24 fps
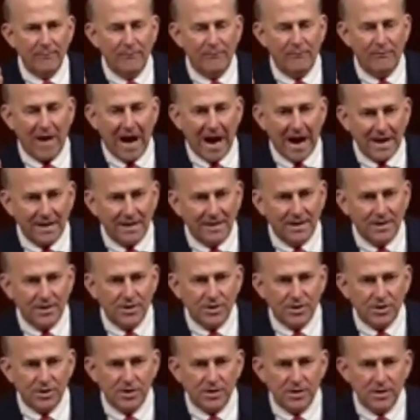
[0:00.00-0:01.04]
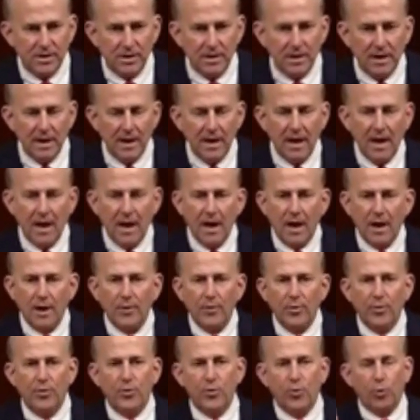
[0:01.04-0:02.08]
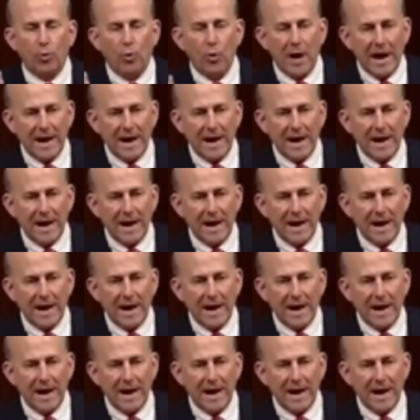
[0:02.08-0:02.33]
threats upon other students,